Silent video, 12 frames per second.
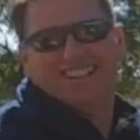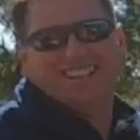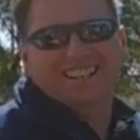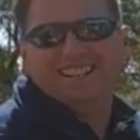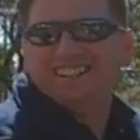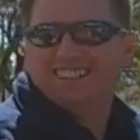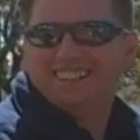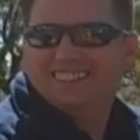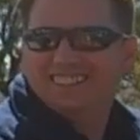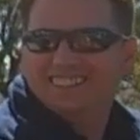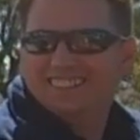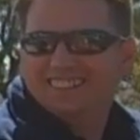
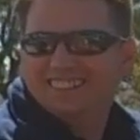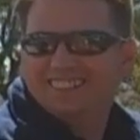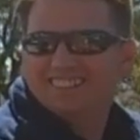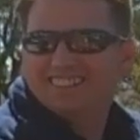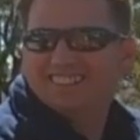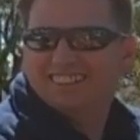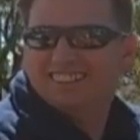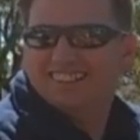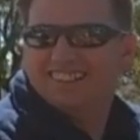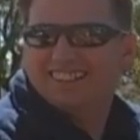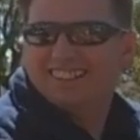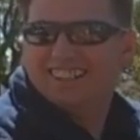
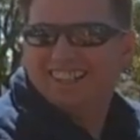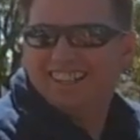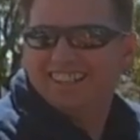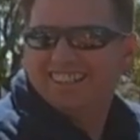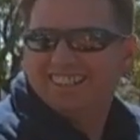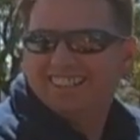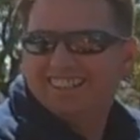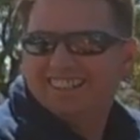(silent)